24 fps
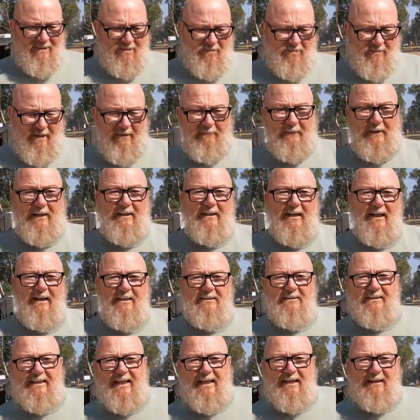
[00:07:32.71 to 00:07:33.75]
Traffic
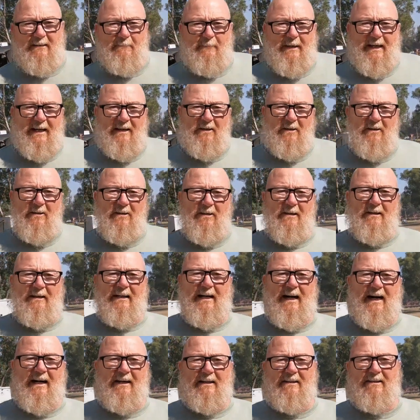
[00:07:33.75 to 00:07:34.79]
closed down about
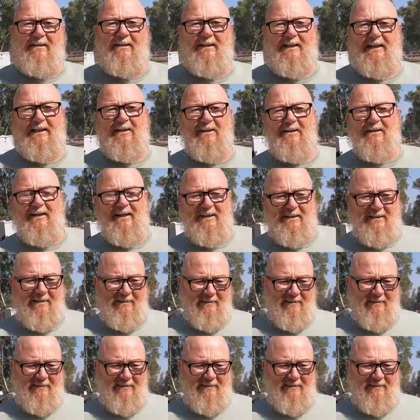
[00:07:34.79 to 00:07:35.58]
8 o'clock at night.